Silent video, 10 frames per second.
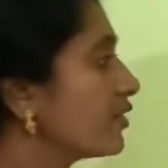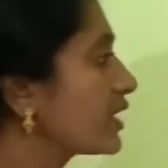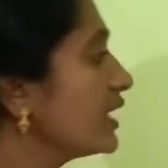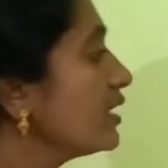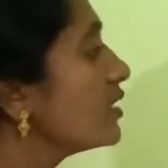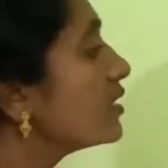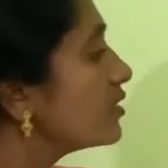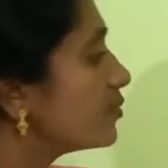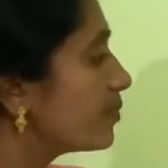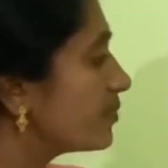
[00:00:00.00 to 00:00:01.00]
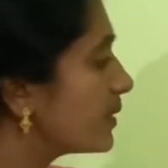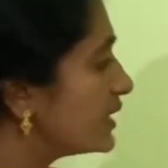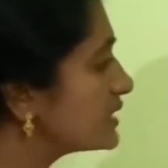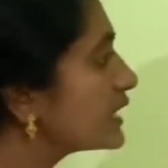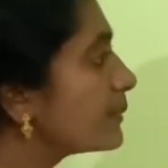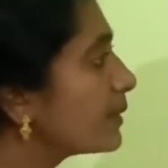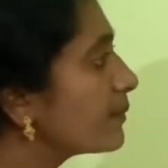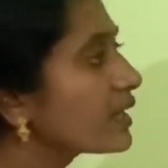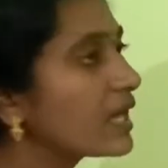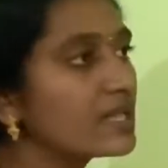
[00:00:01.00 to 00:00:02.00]
Okay. Please
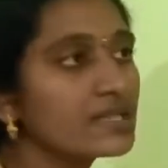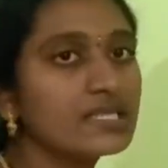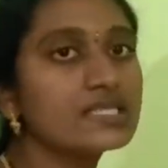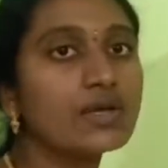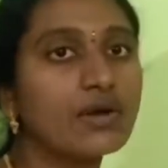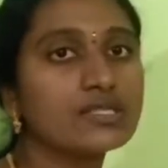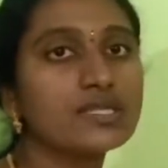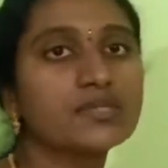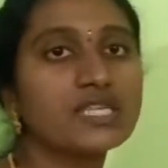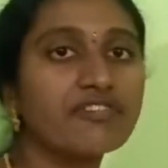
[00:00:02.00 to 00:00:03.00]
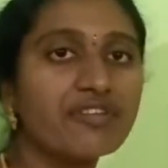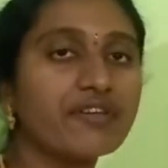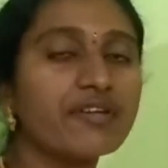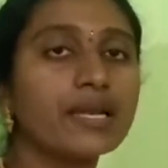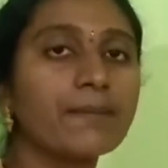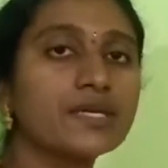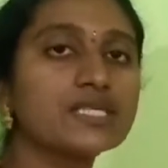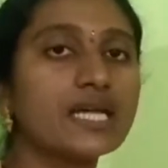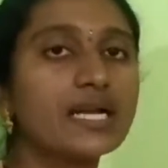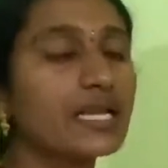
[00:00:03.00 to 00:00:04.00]
remember all these concepts of even numbers
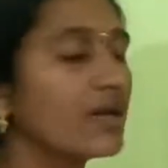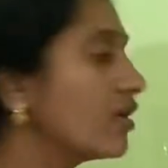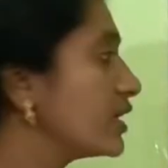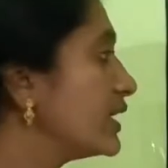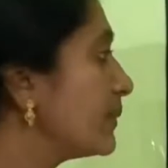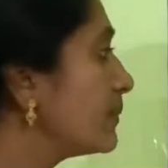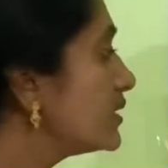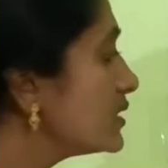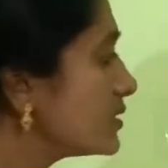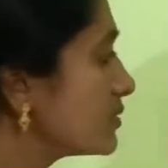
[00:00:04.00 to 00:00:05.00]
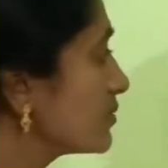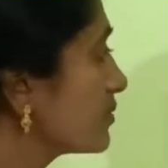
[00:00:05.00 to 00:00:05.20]
and odd numbers.